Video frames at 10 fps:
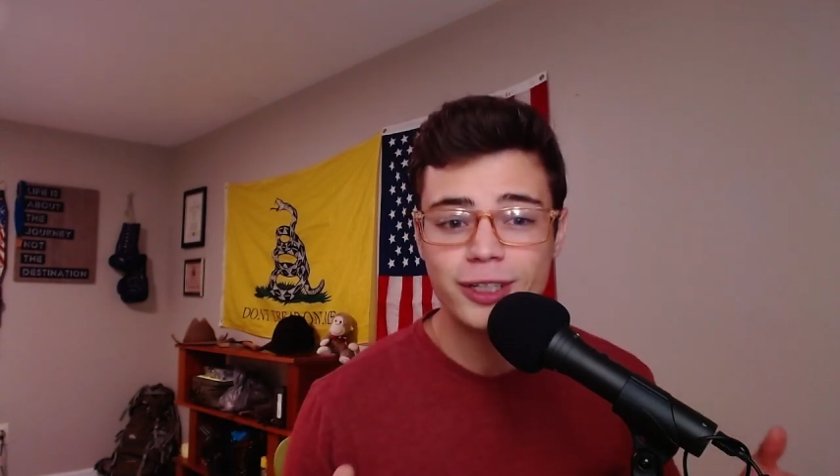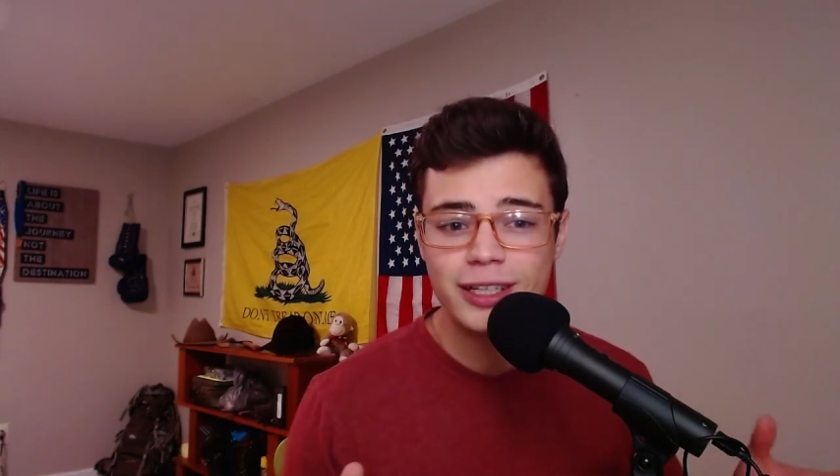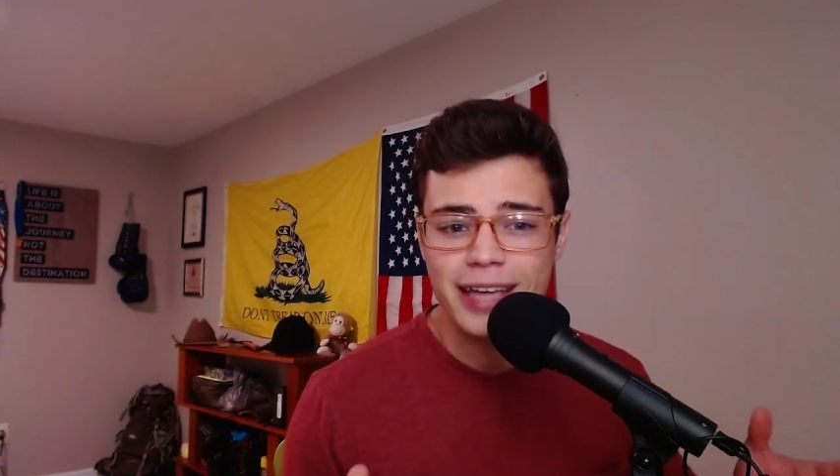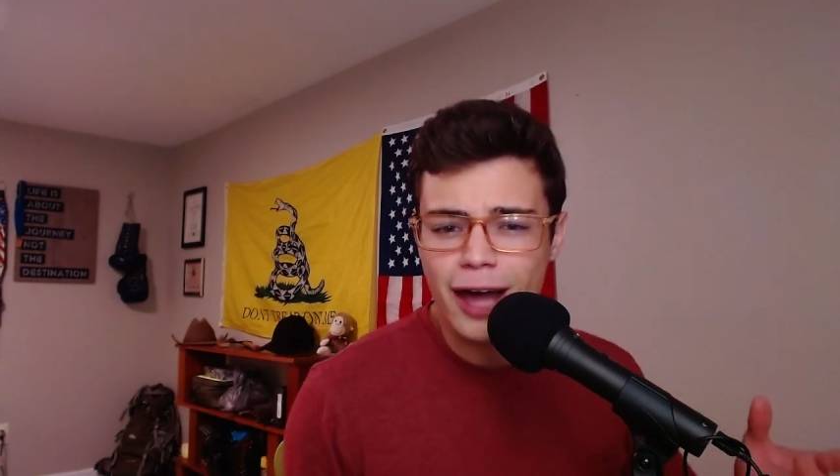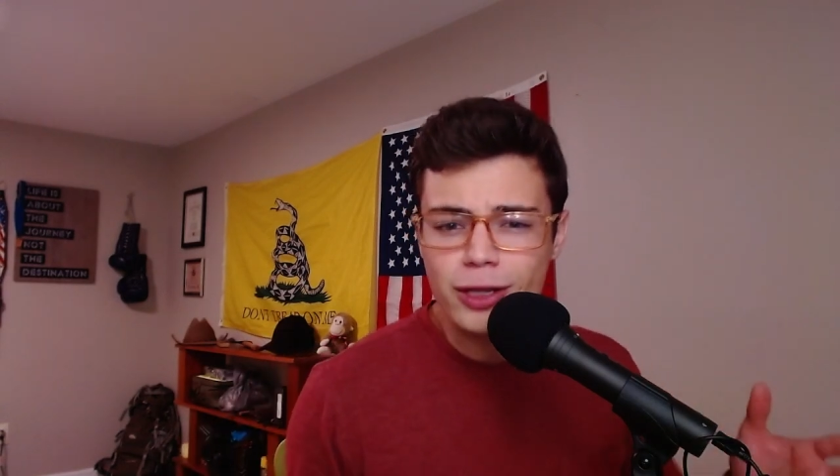and the
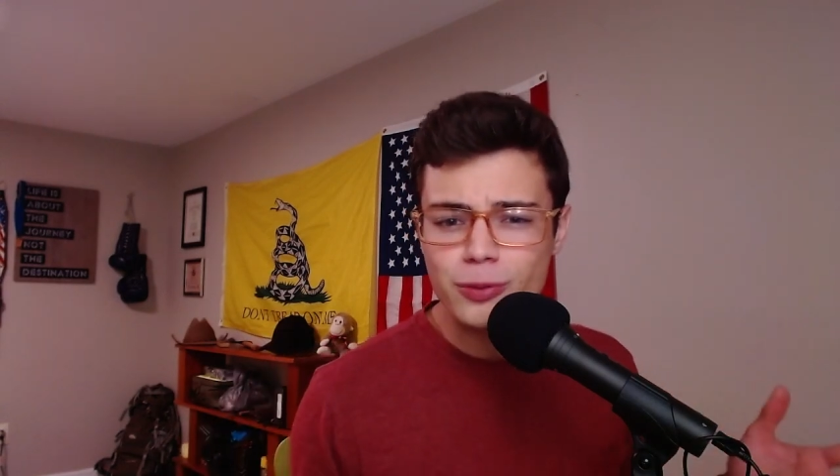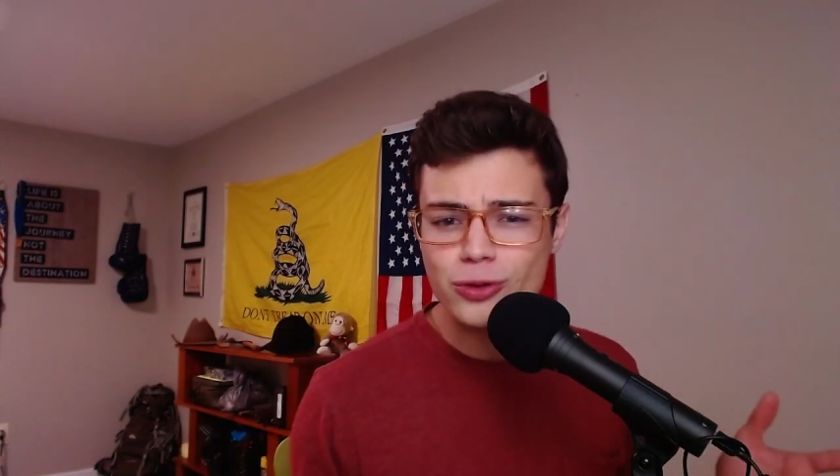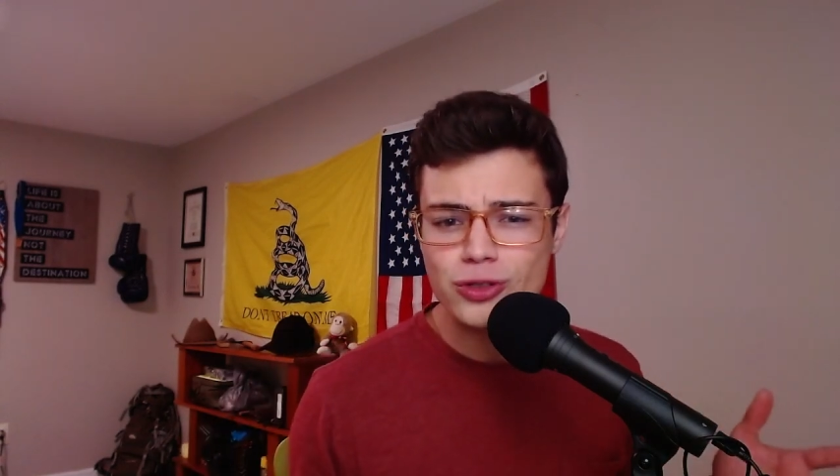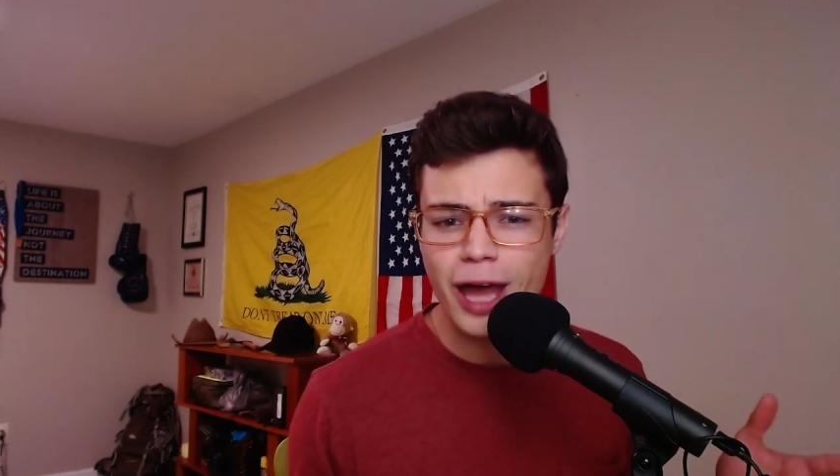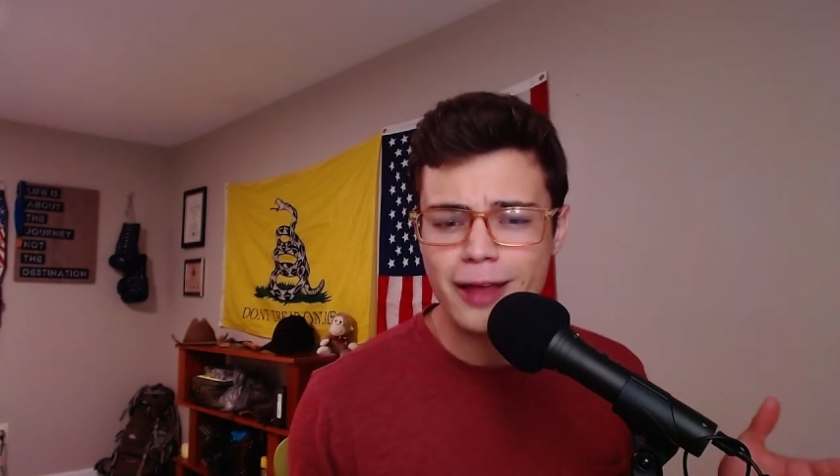
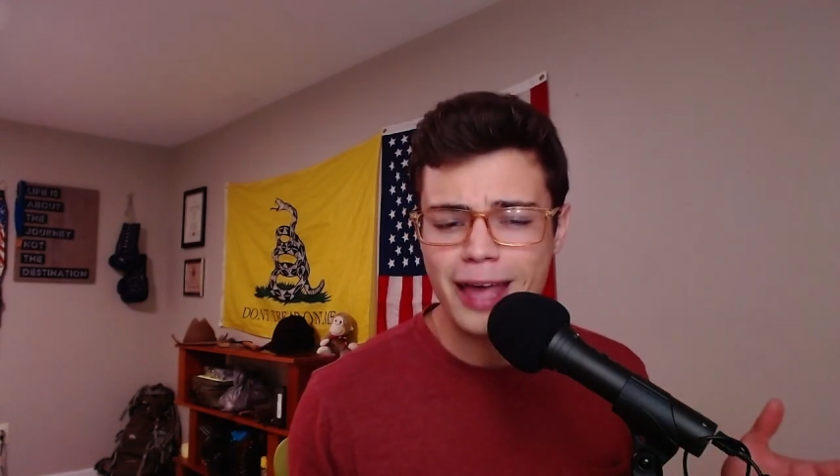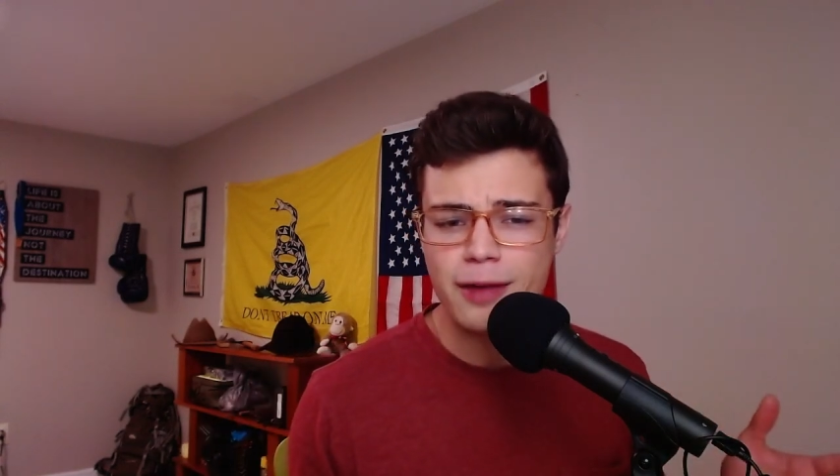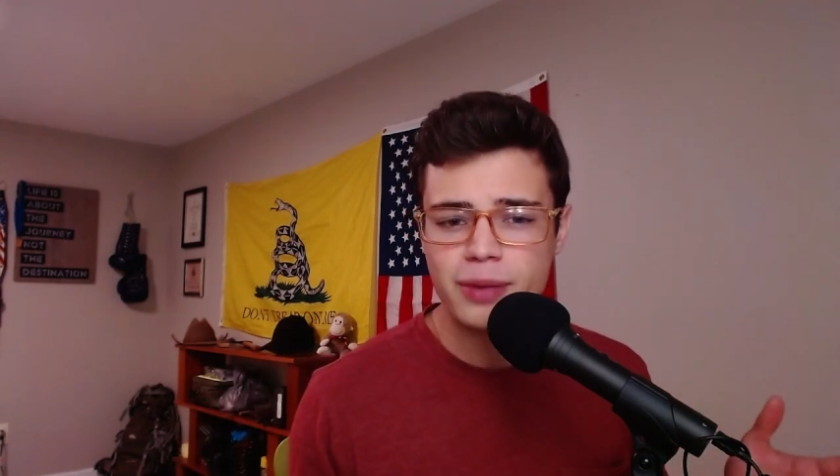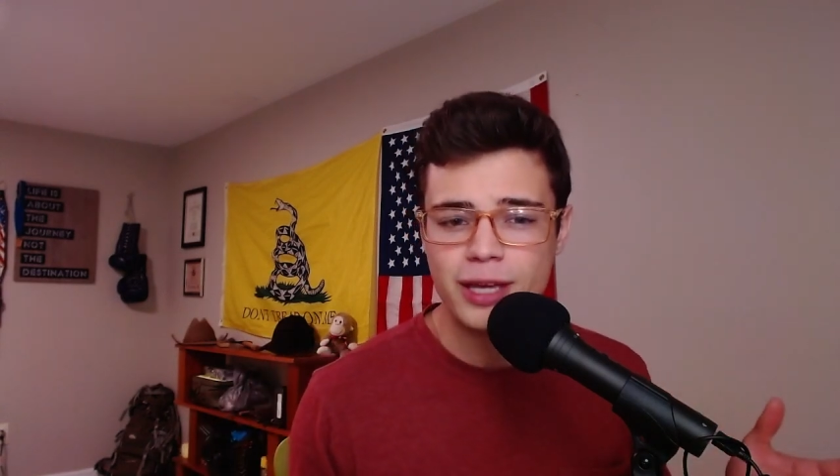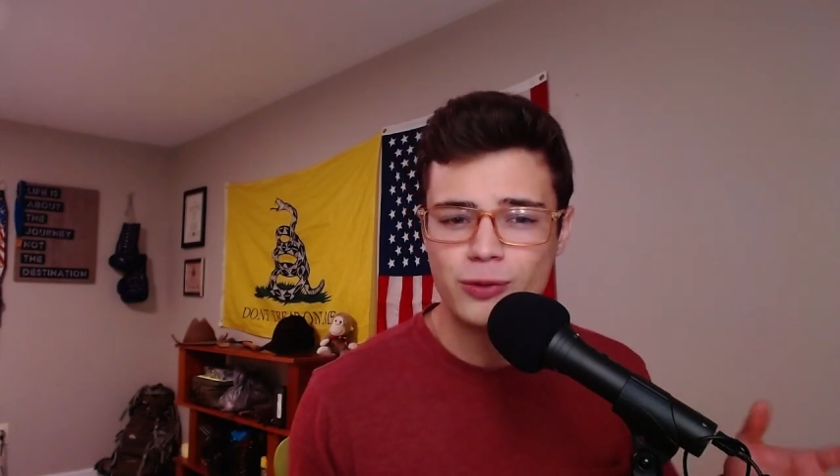caliber's not
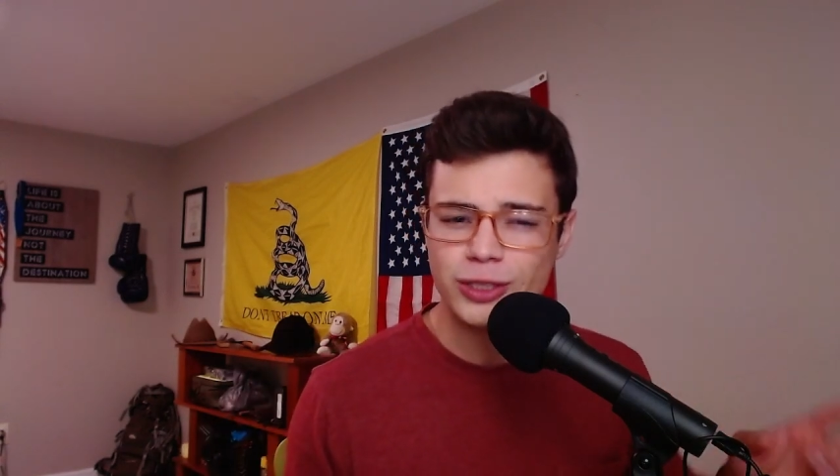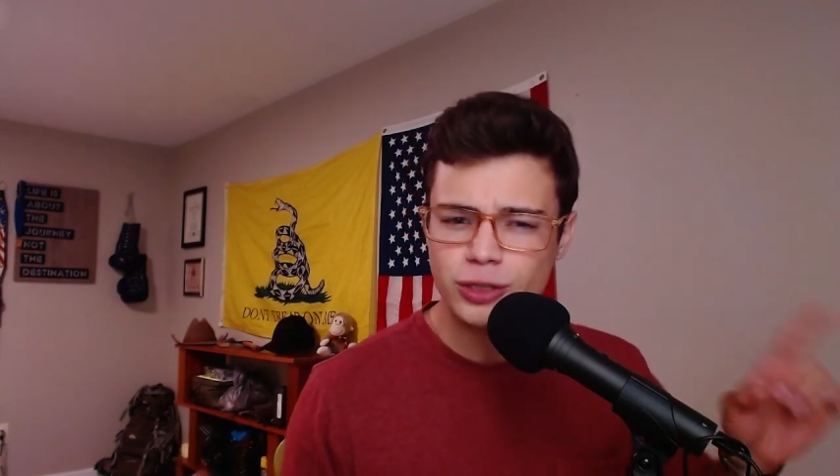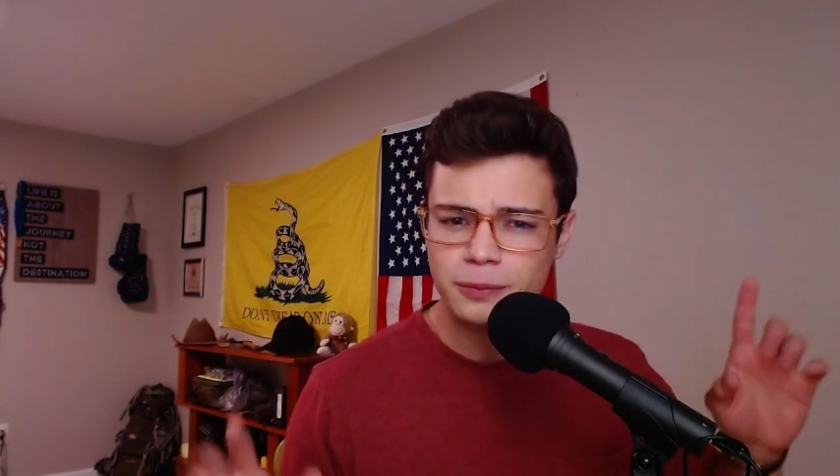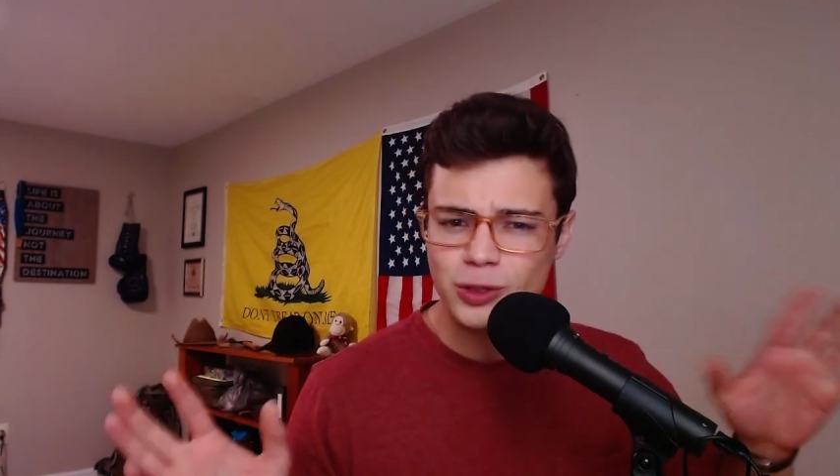that big, which,